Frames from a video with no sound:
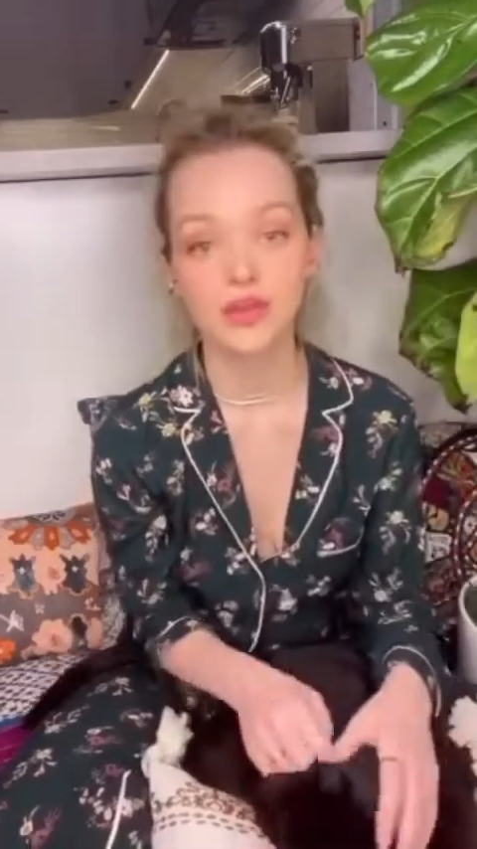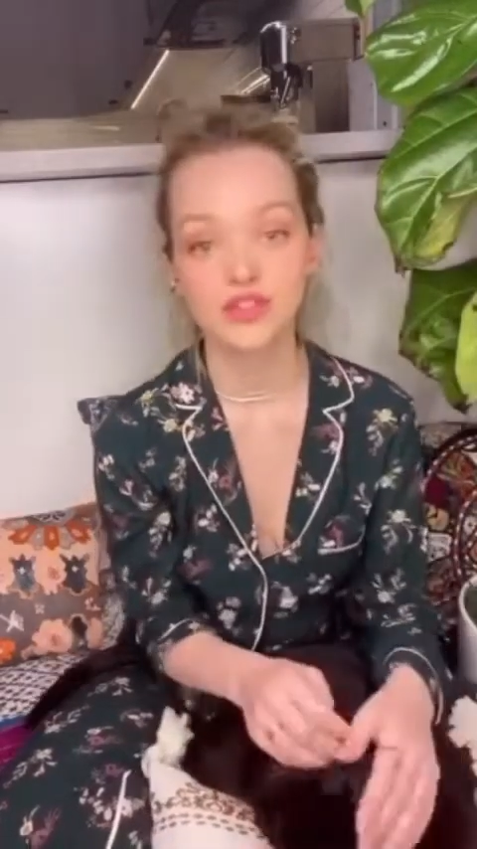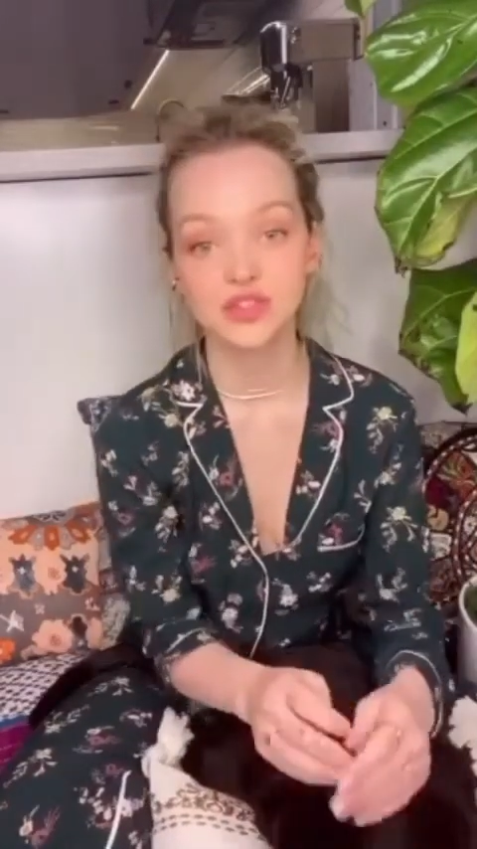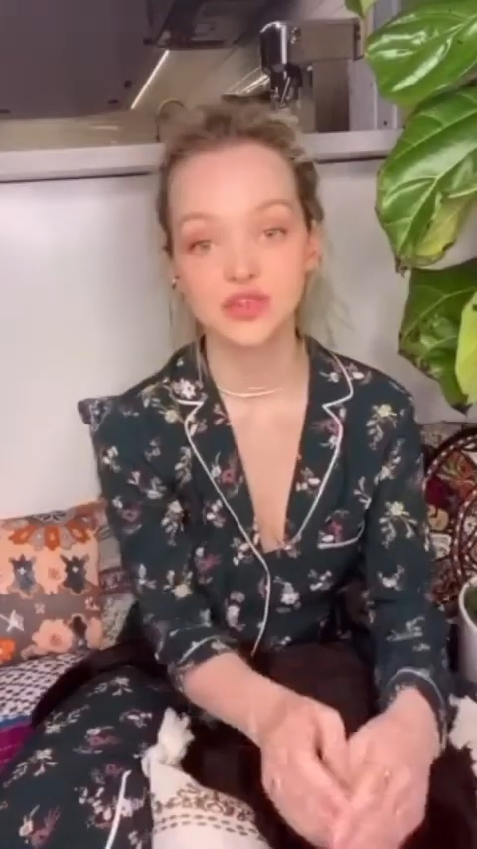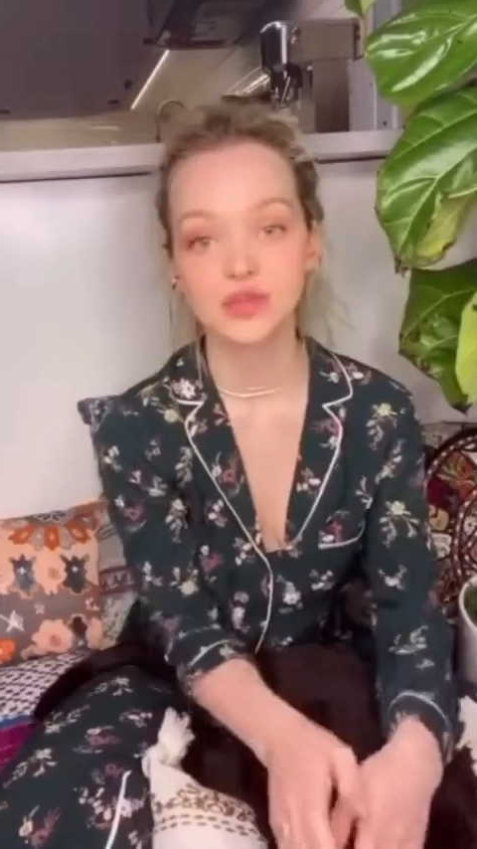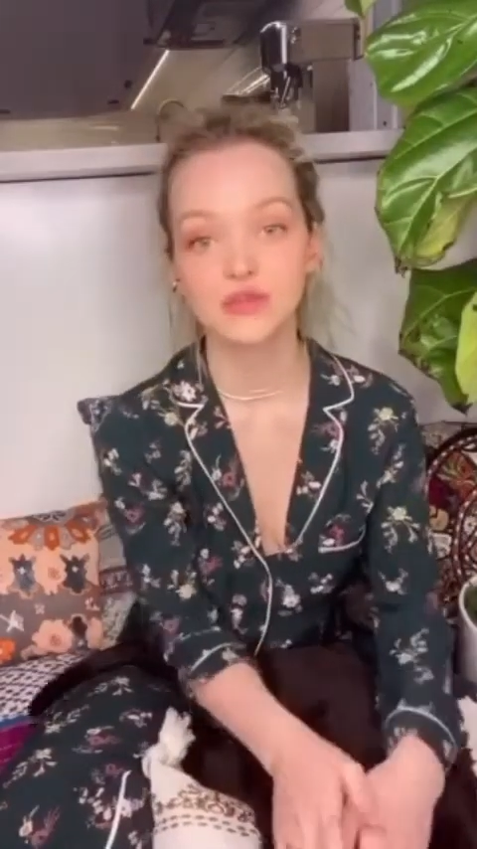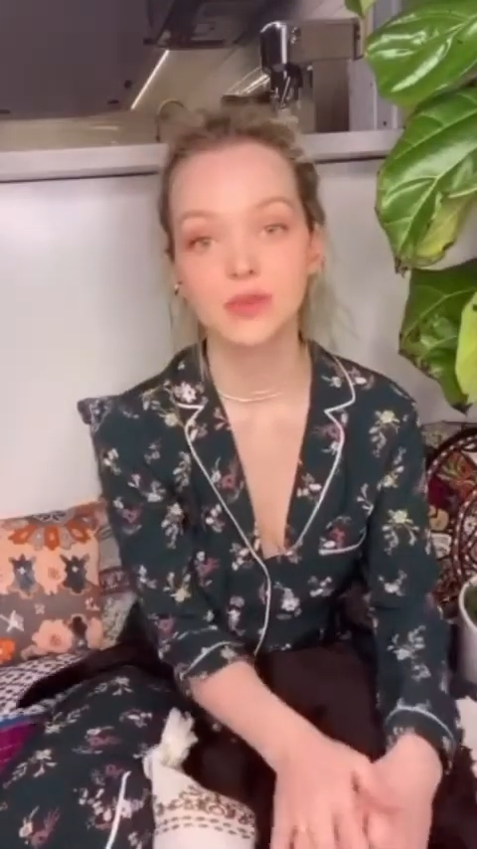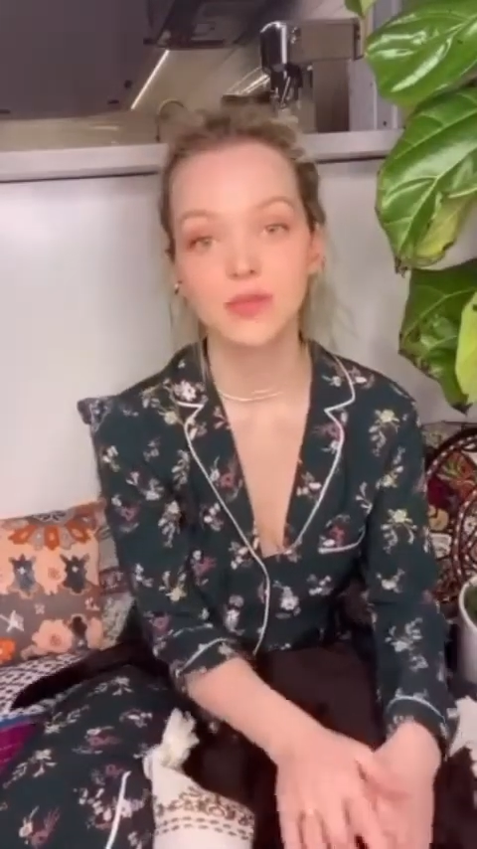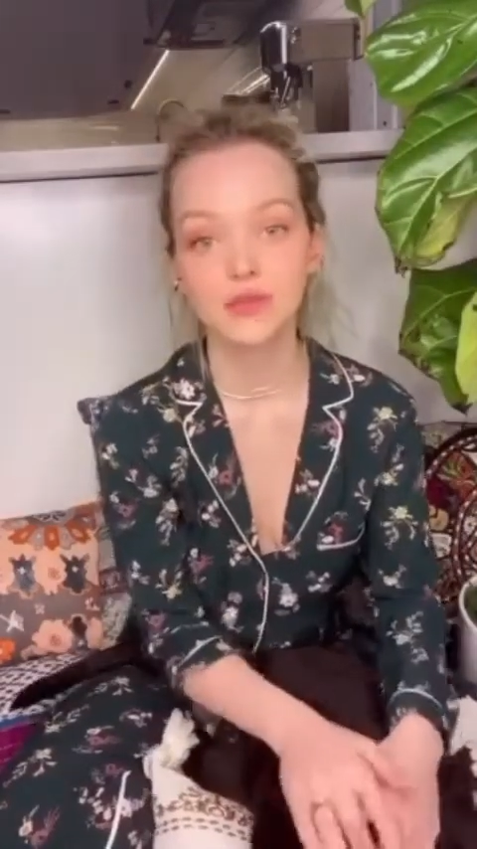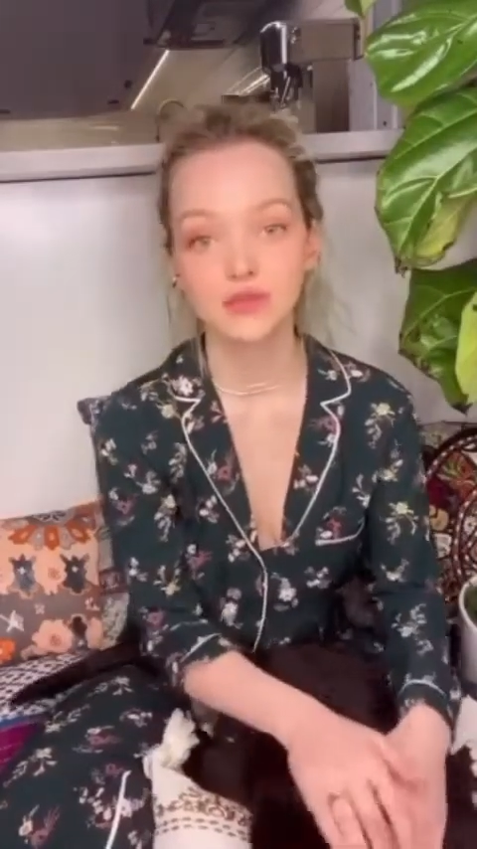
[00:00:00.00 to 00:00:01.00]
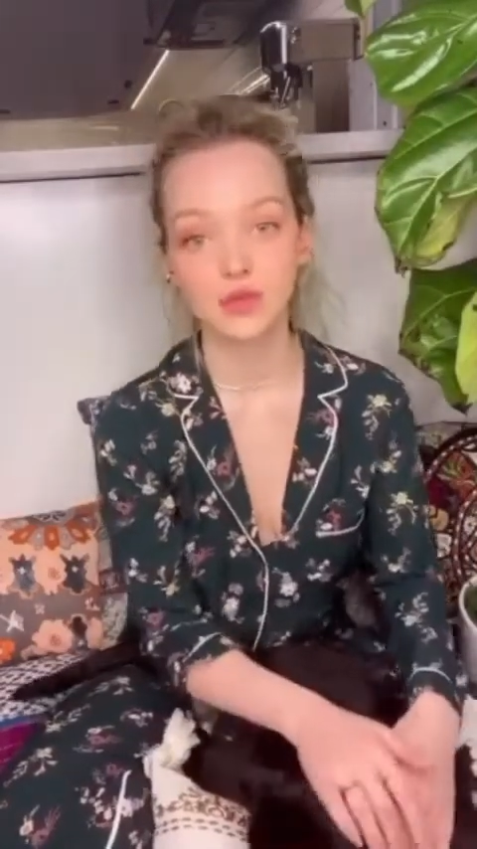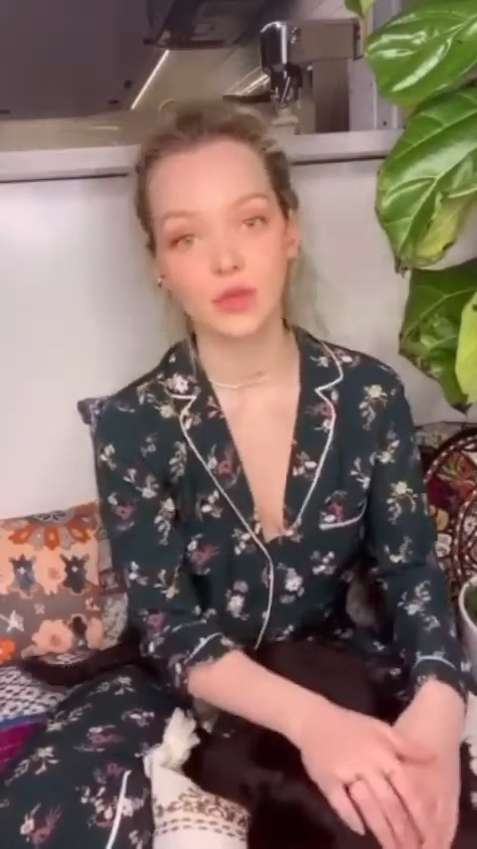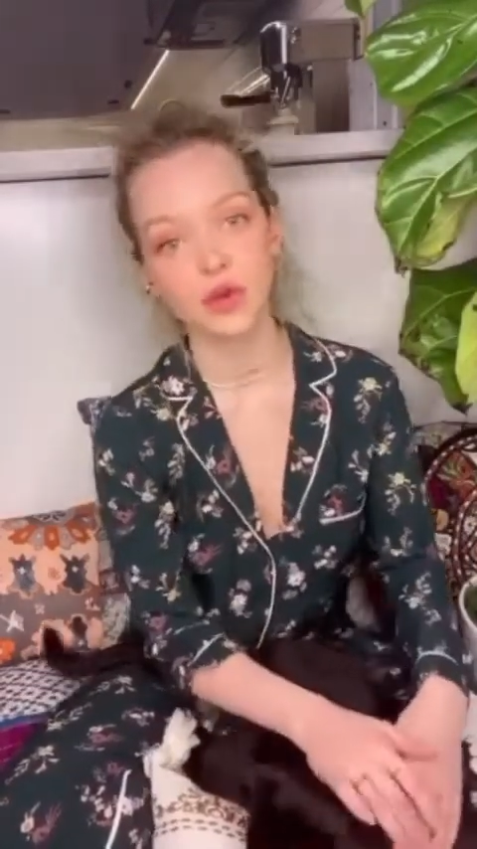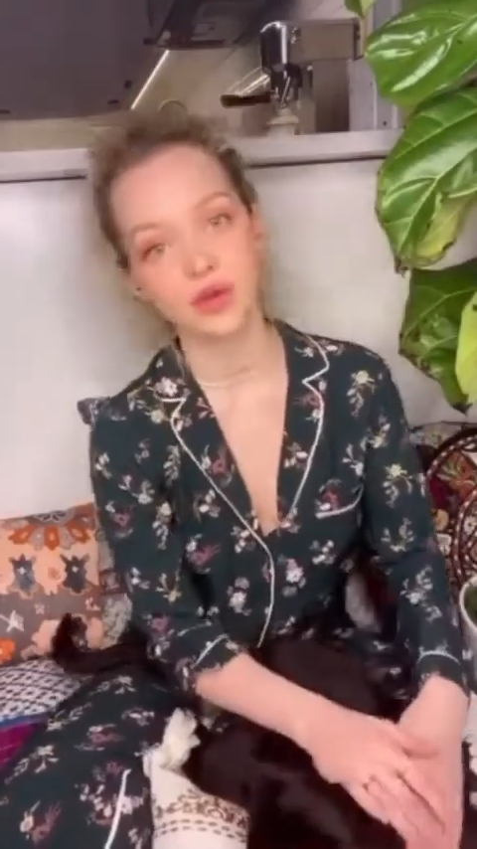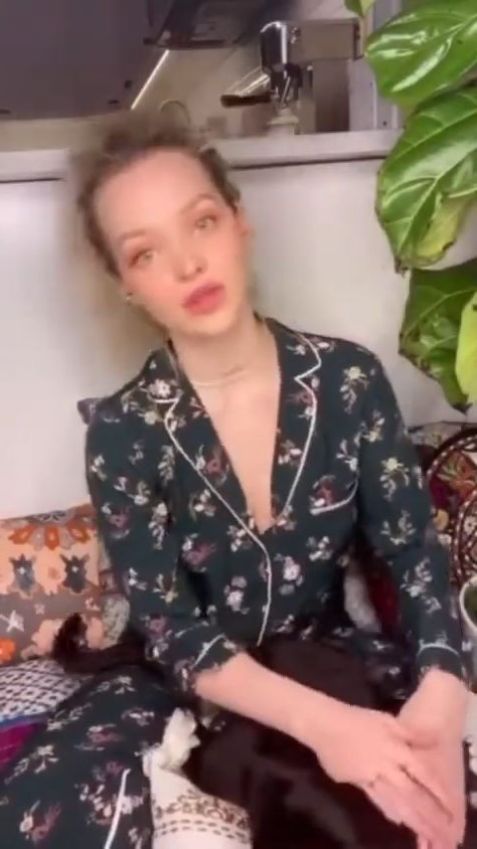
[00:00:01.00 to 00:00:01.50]
to you from my
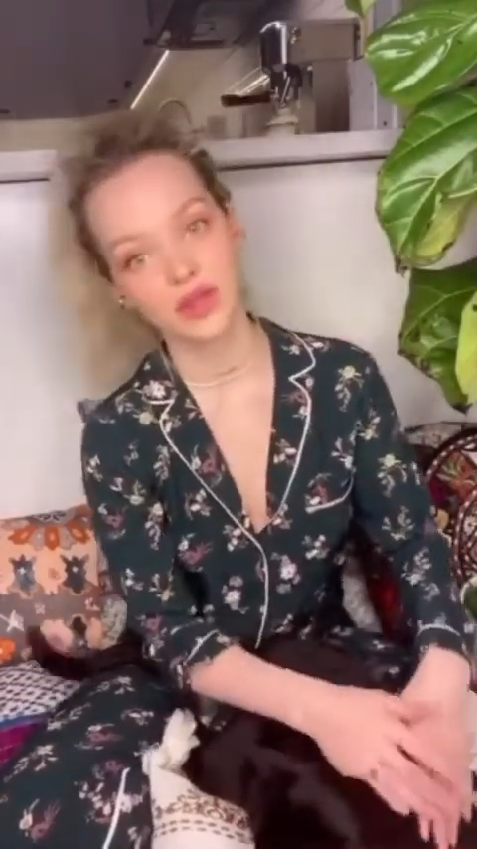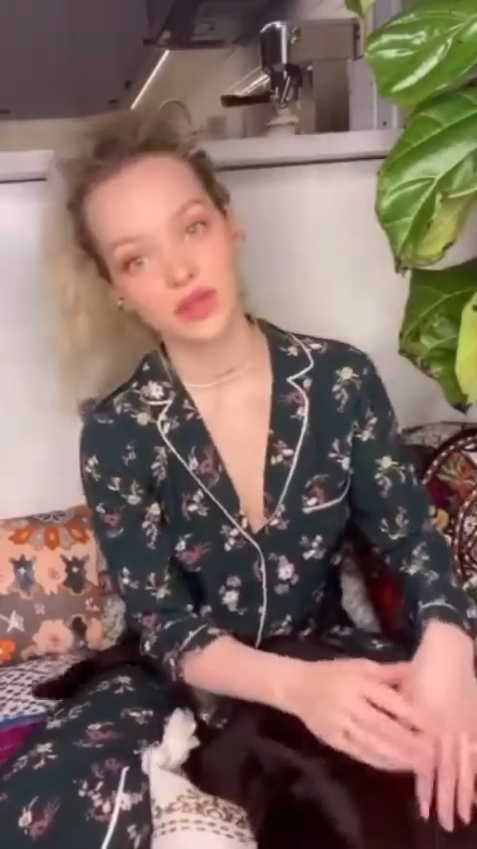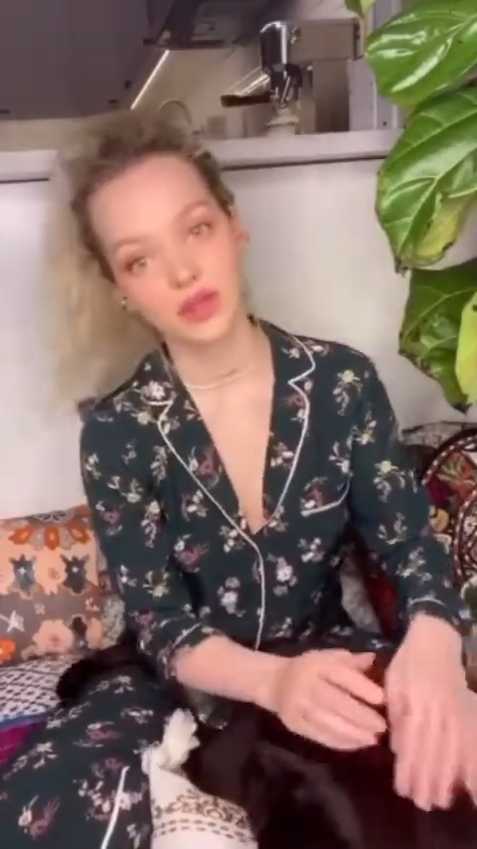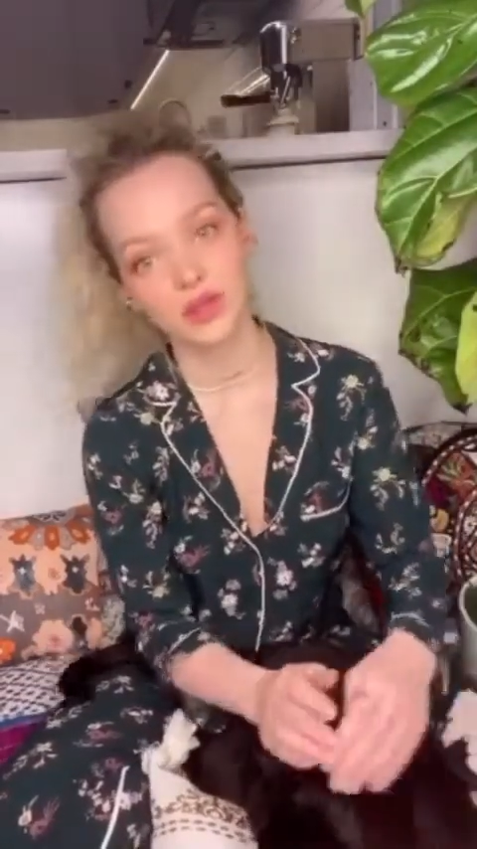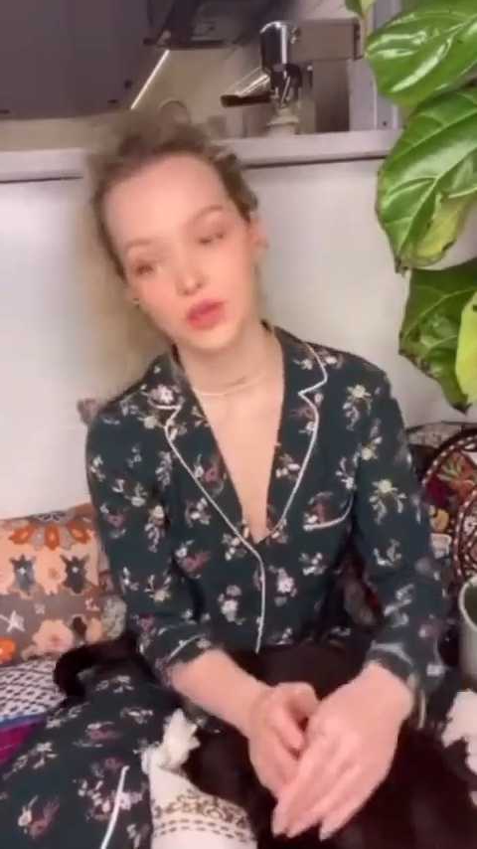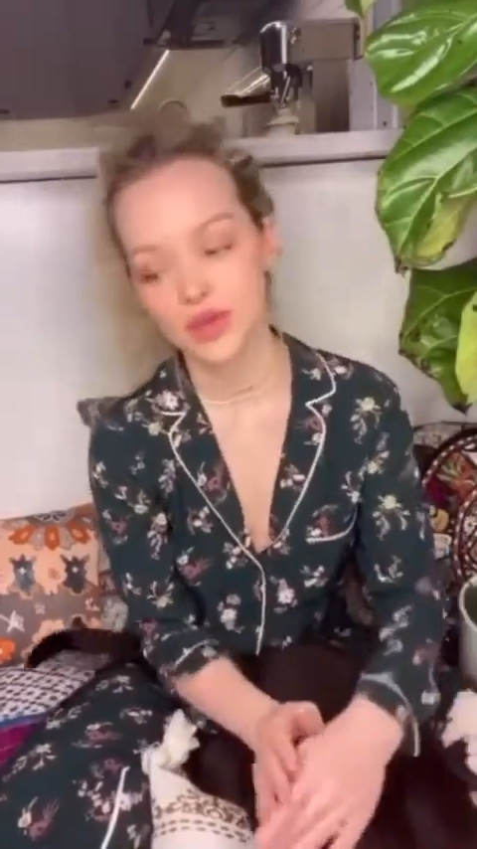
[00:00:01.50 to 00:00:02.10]
floor, thanking you in